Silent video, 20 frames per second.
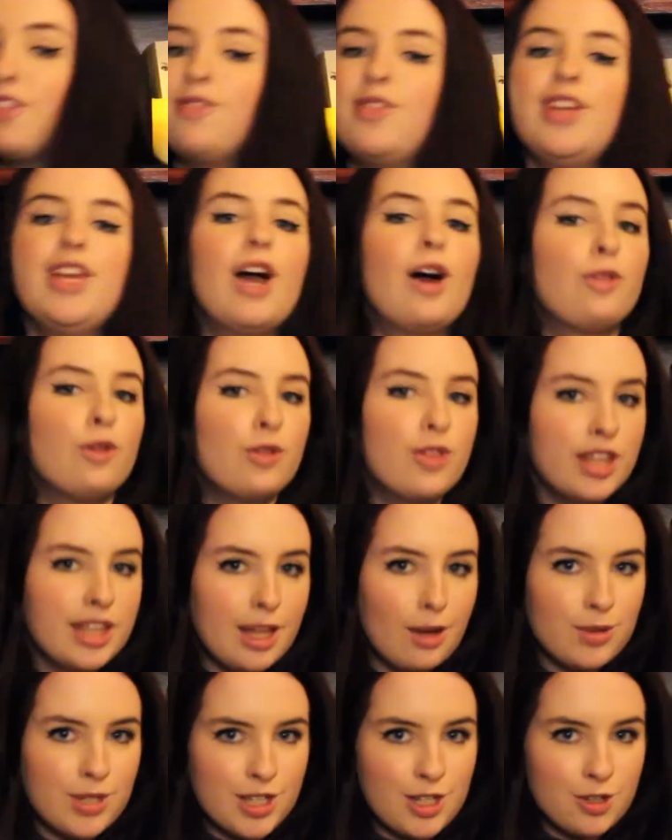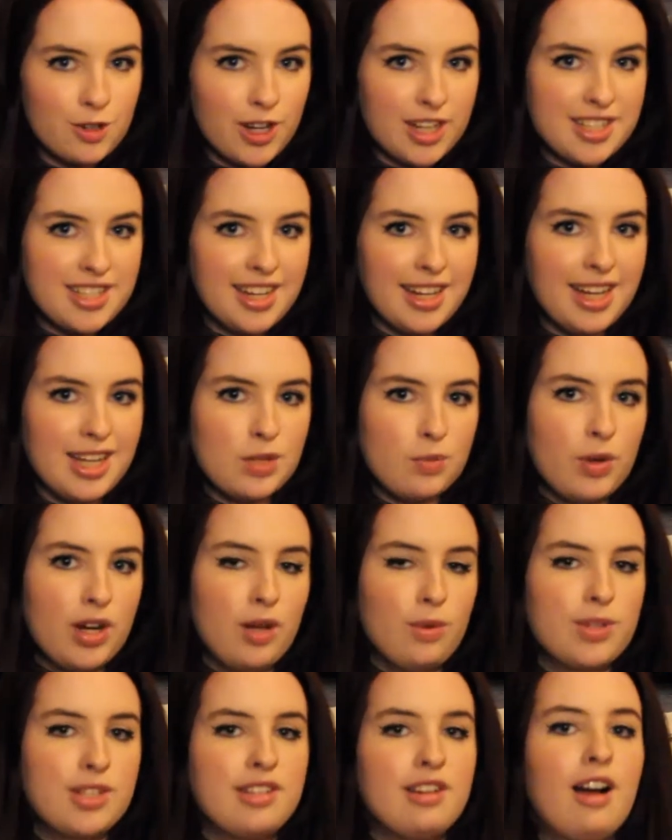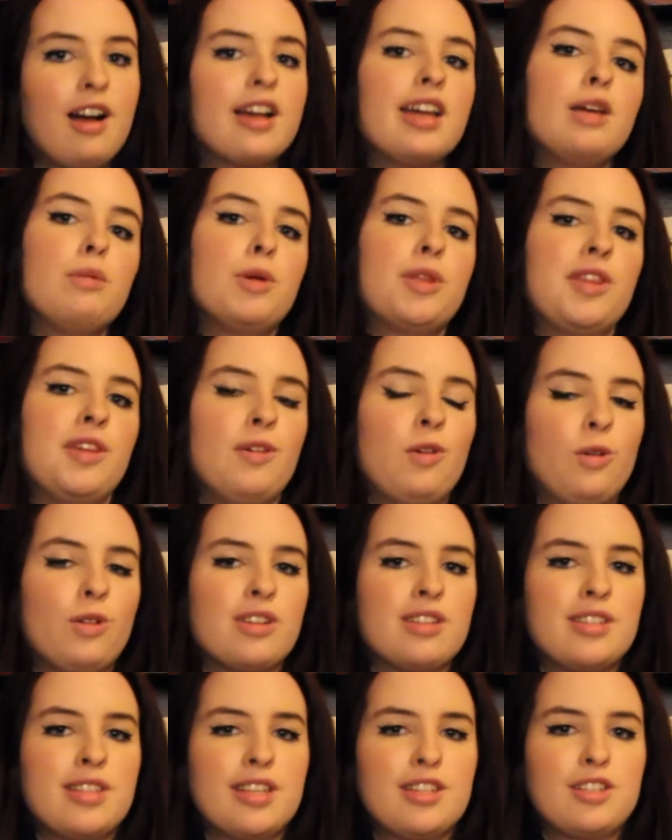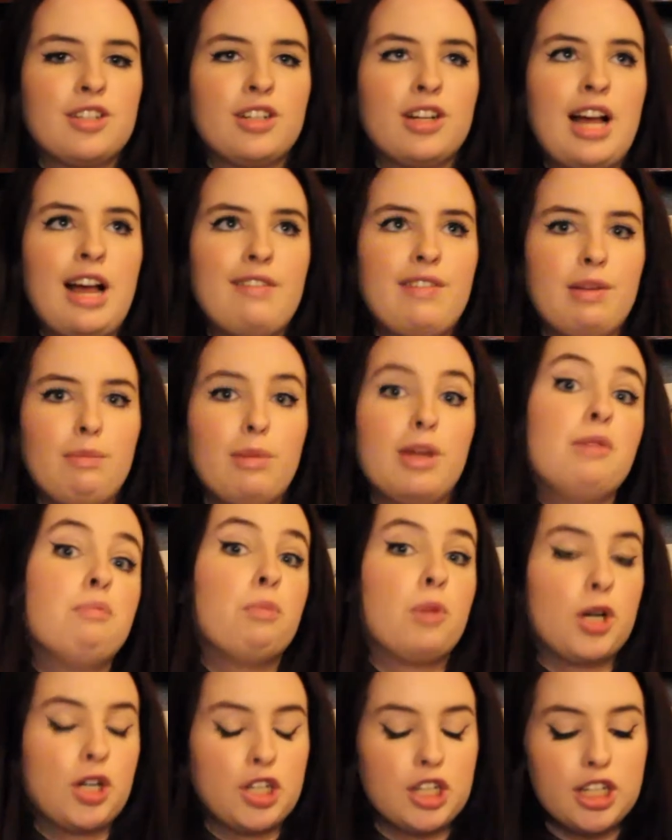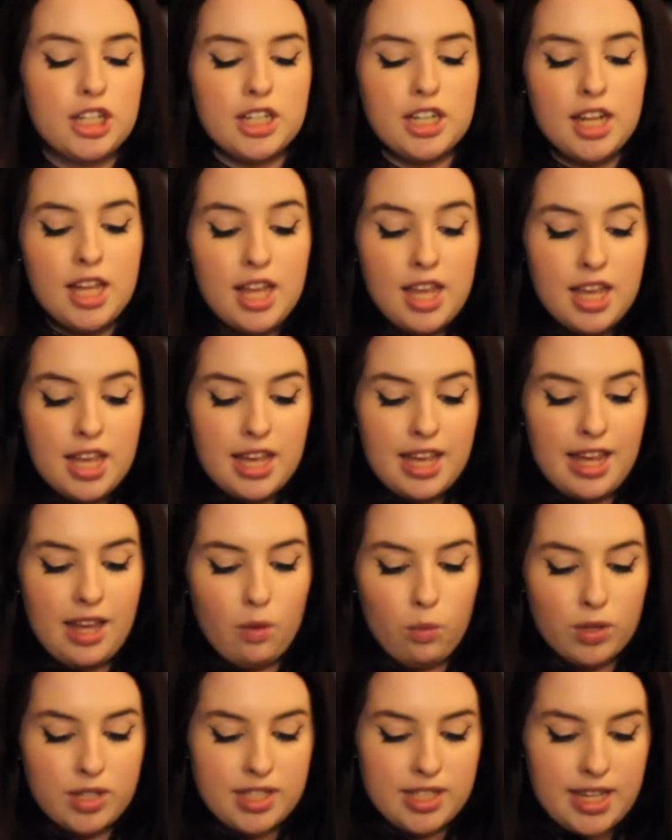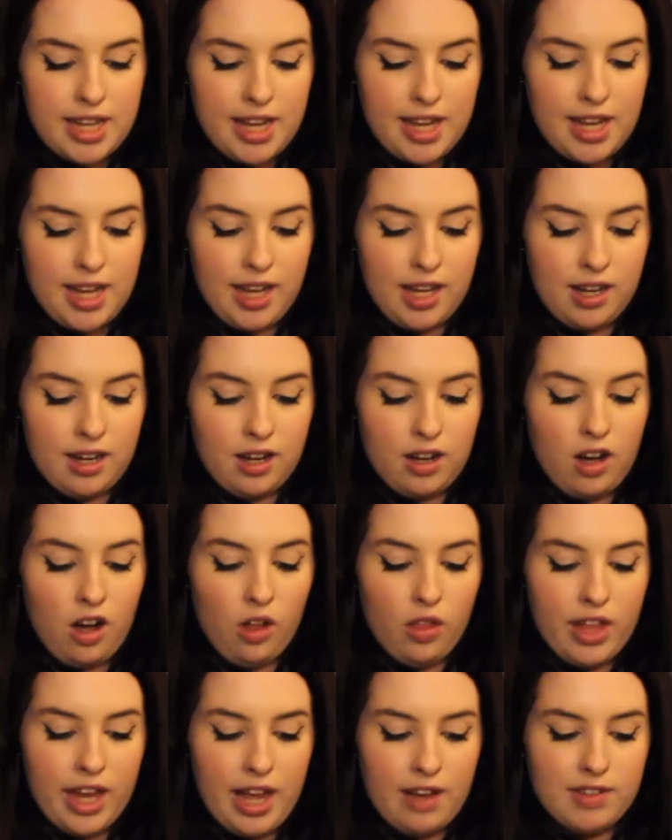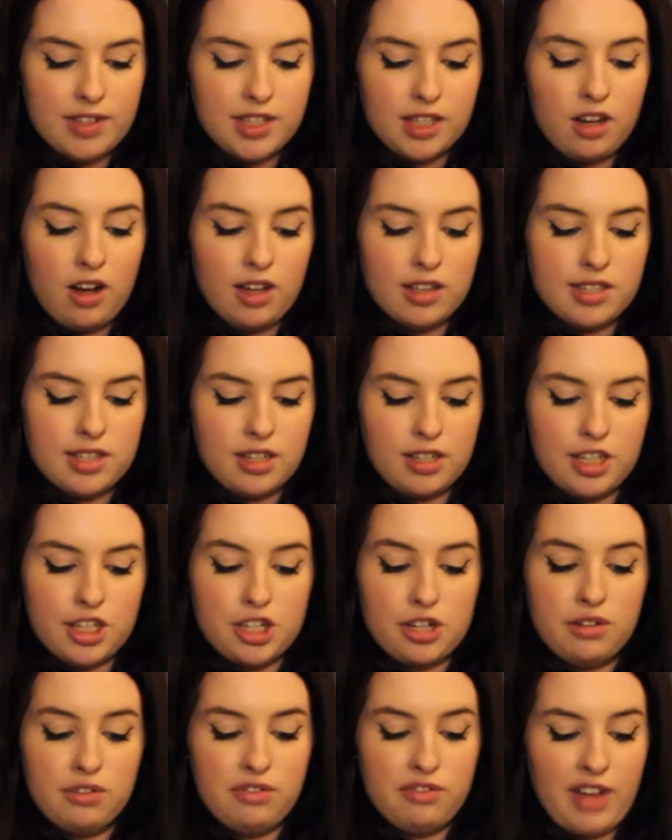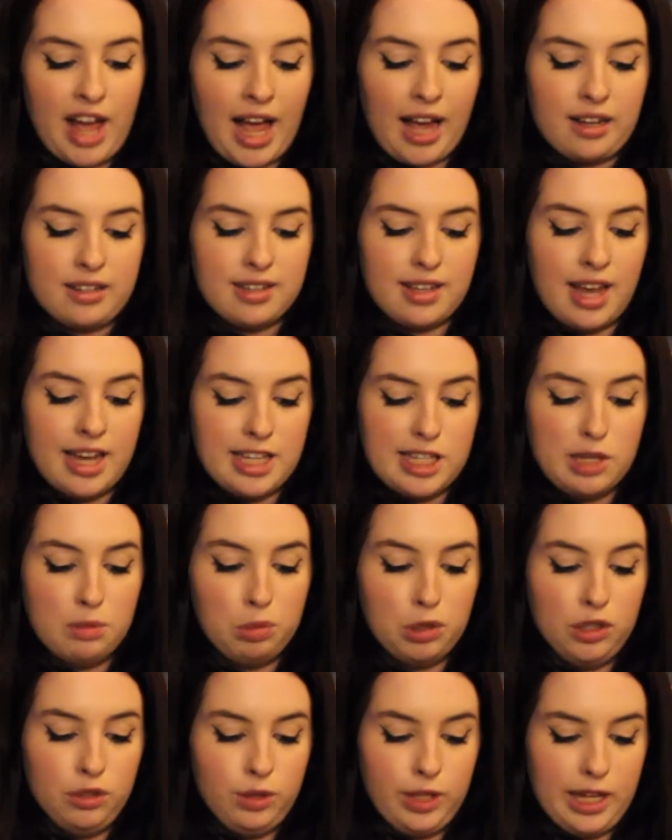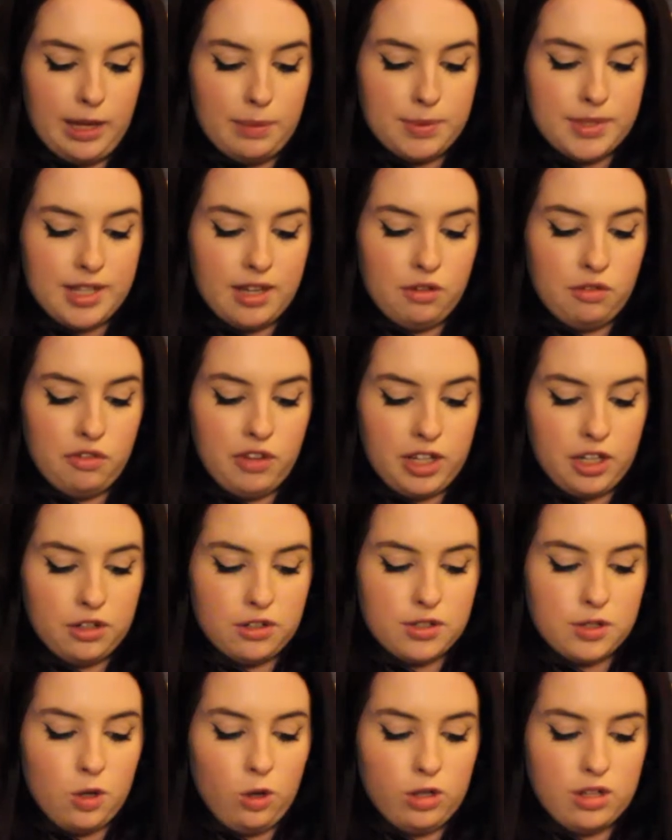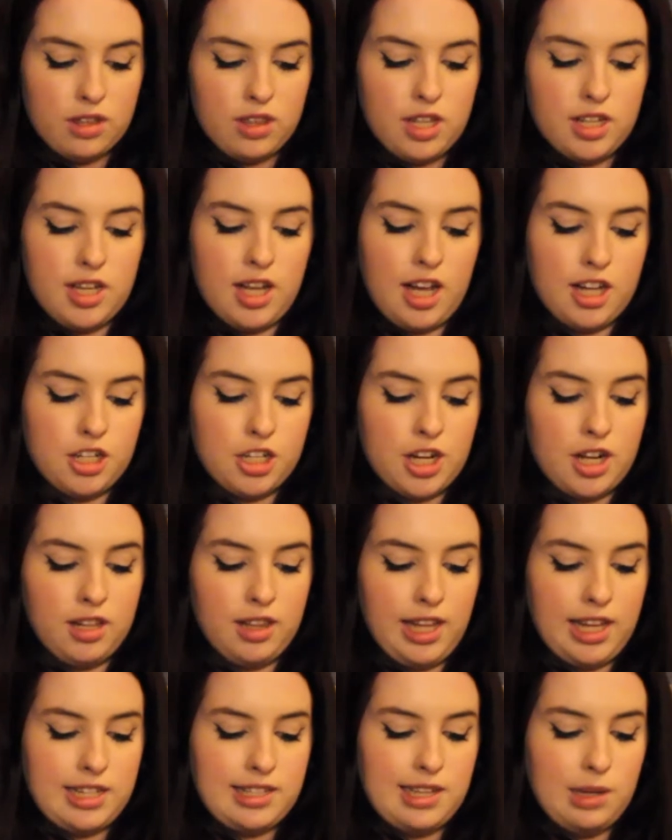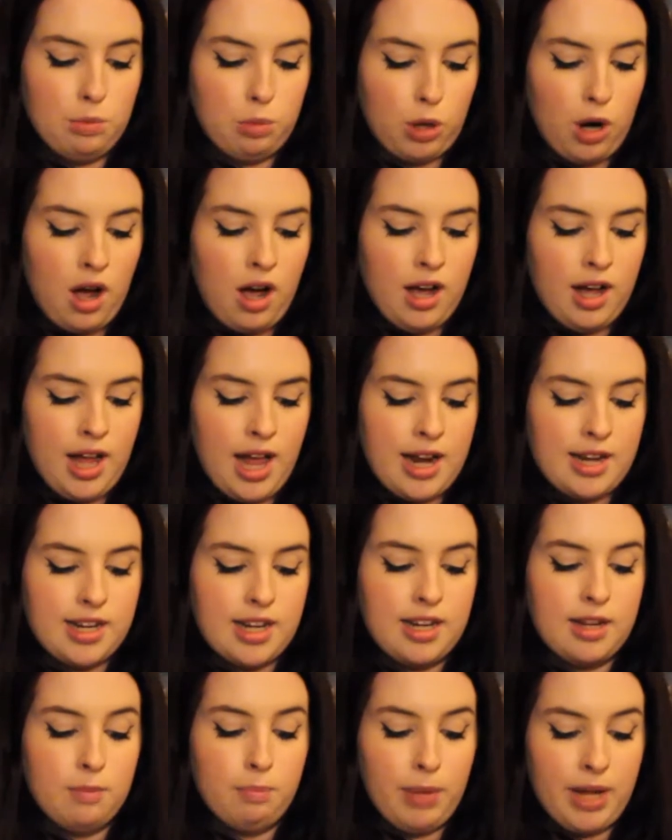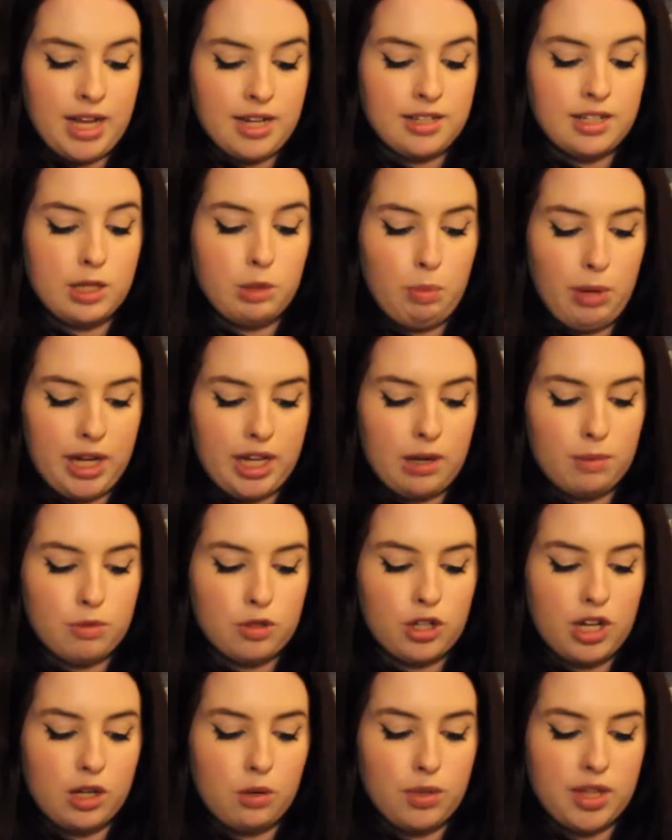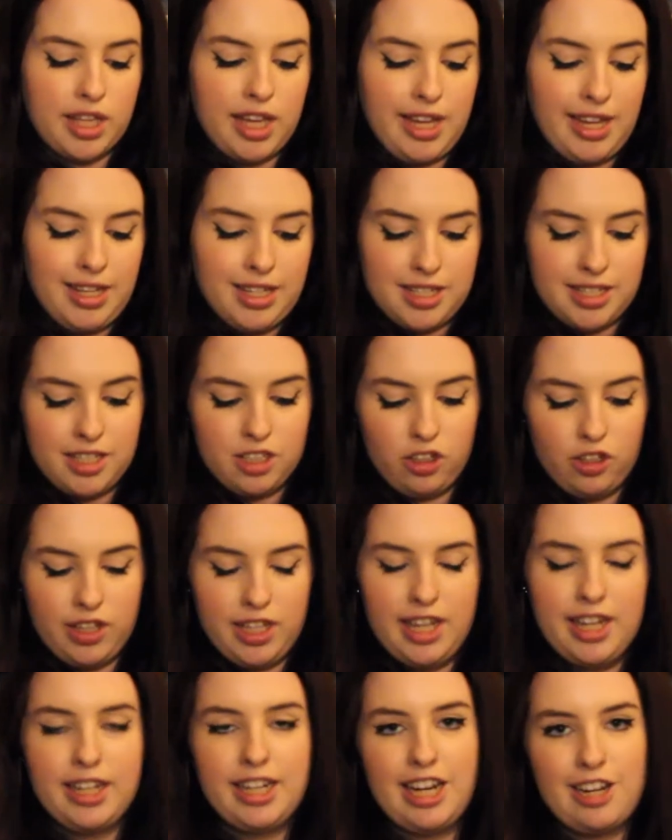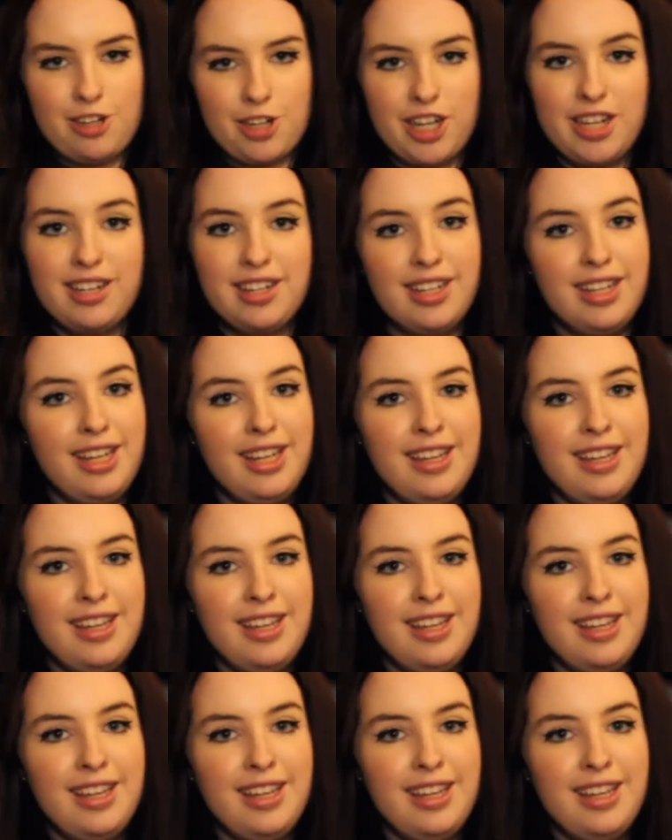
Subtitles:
The other thing thing that was interesting is when it was talking about the oldest sister having been murdered, it was saying all they have is a constellation of facts: icy blue lips and fingers cold at the touch, a lacy bra, and an abandoned pickup truck with keys still in the ignition.